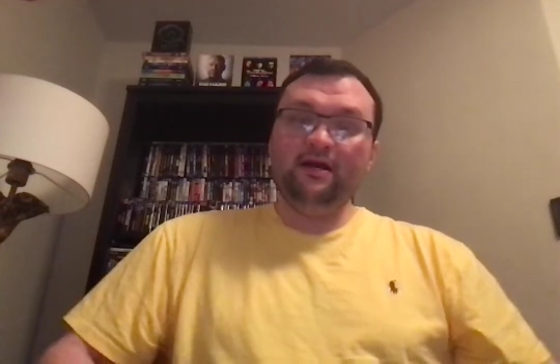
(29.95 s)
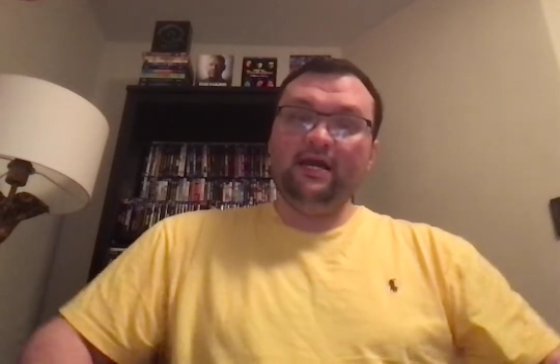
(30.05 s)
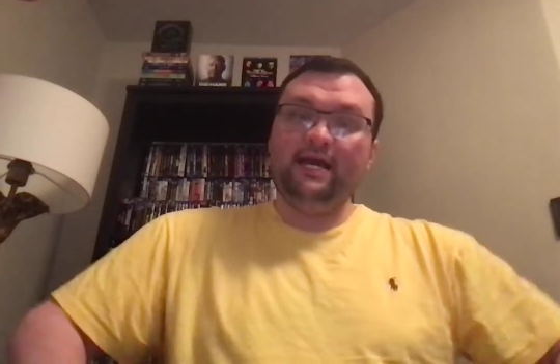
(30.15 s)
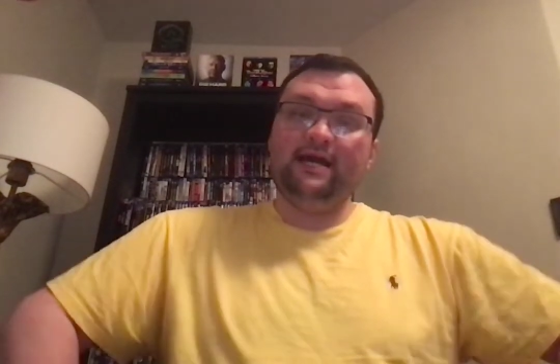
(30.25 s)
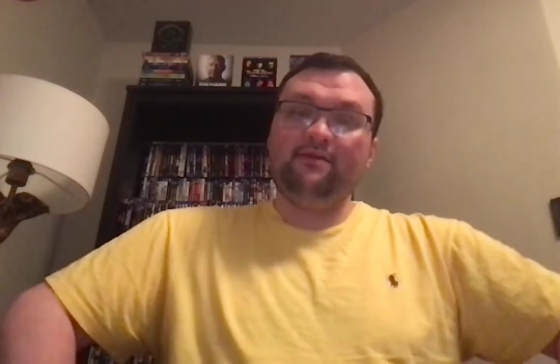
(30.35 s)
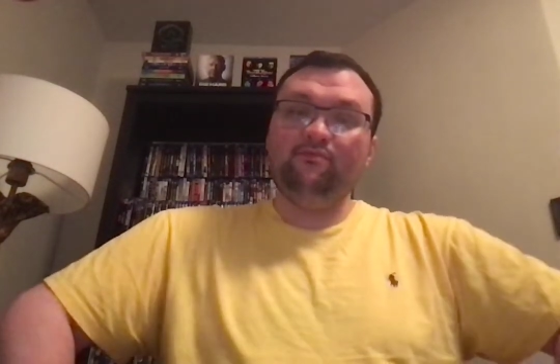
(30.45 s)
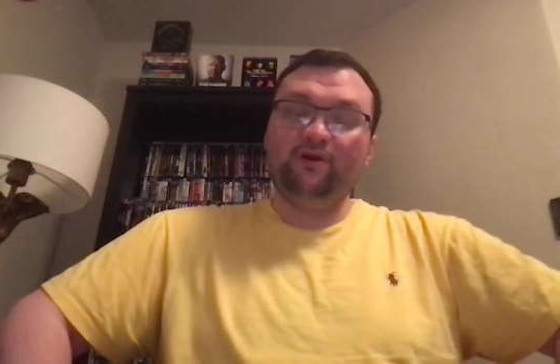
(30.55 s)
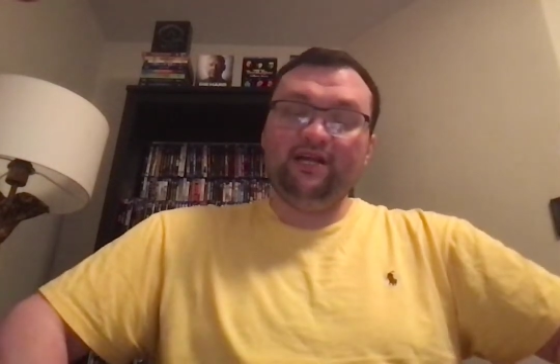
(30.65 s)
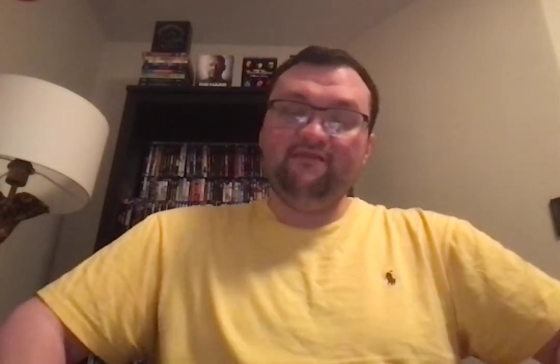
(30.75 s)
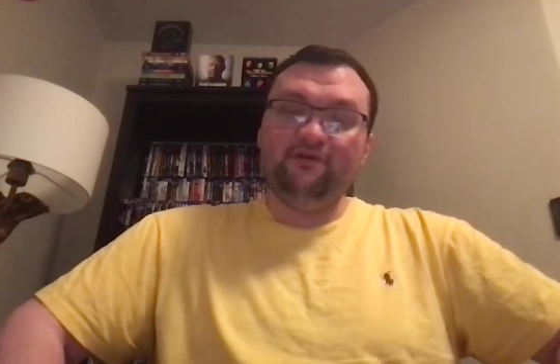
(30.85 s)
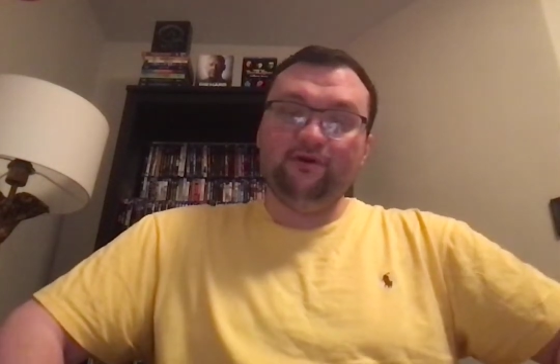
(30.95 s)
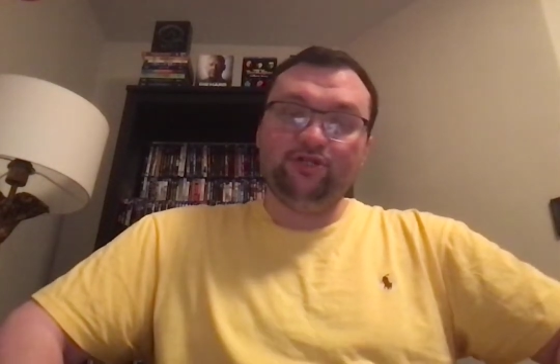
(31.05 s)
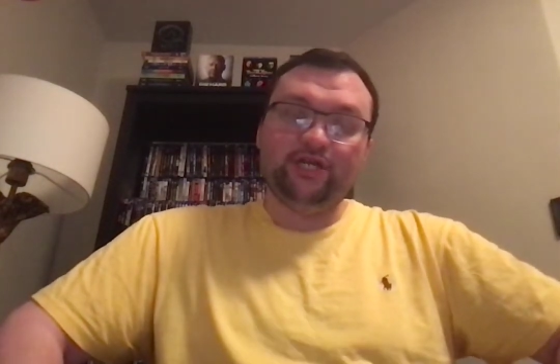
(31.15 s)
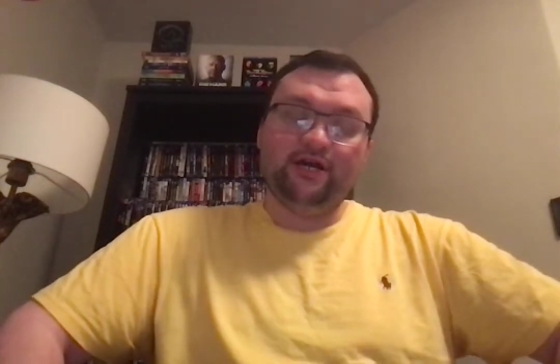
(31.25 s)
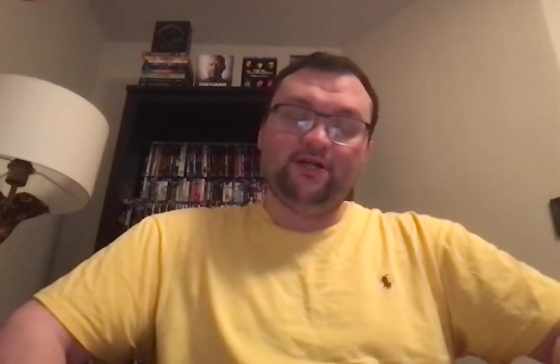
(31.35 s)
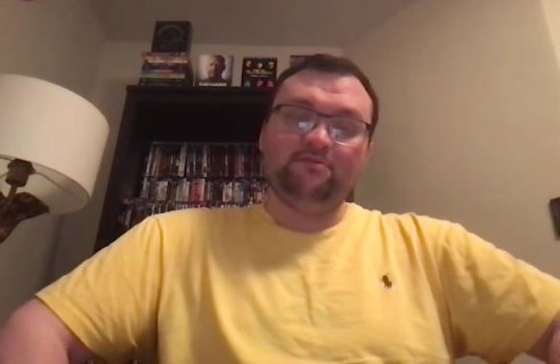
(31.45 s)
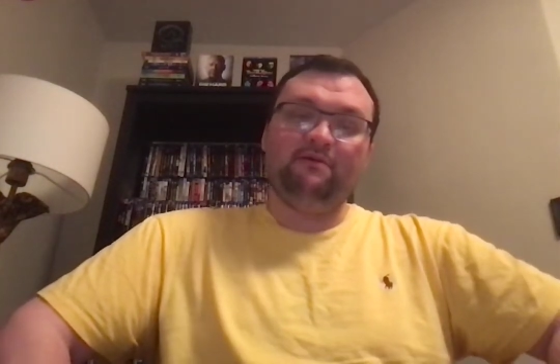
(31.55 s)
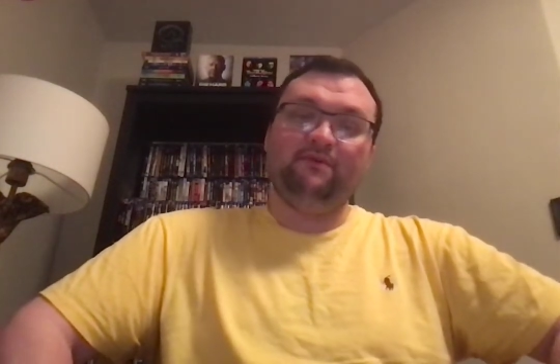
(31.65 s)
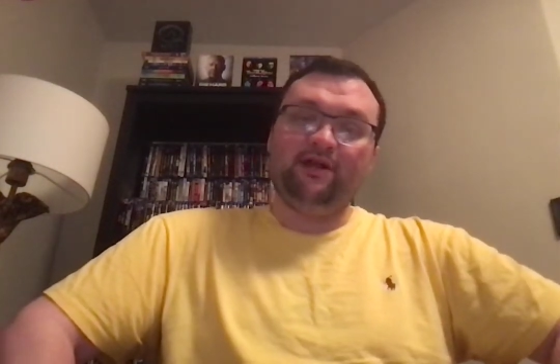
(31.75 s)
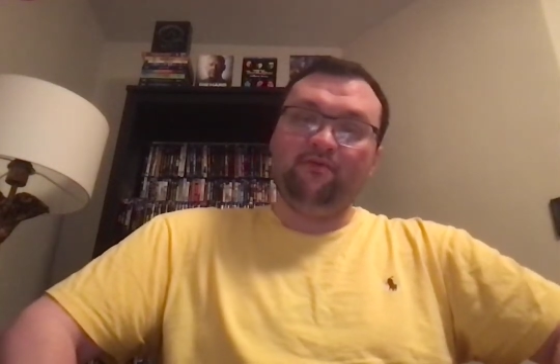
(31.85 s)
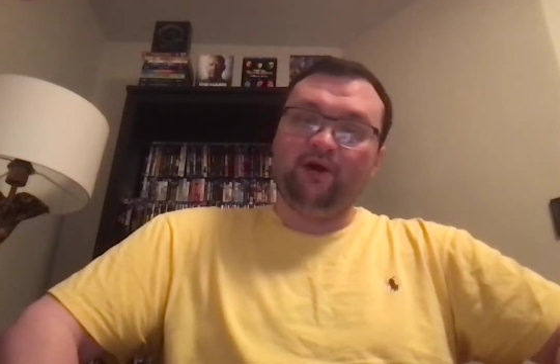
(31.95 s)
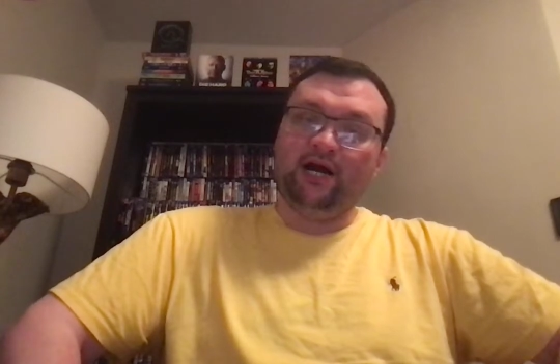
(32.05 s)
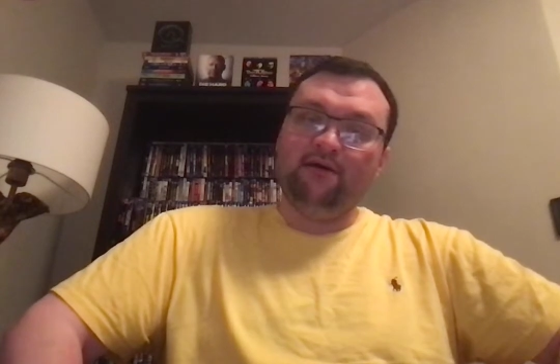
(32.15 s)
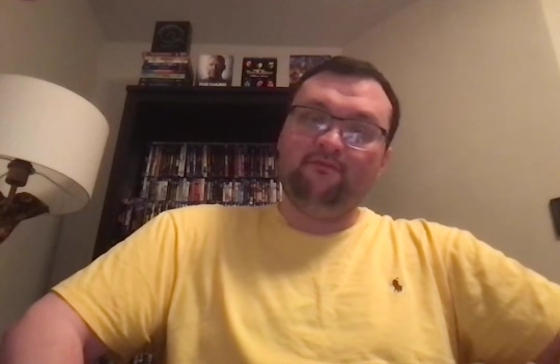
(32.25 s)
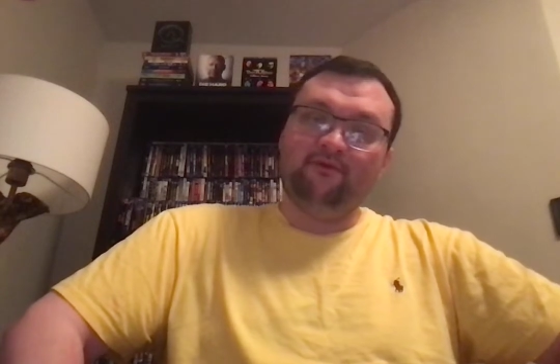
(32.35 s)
and want to give a good shout out to my buddy Rob.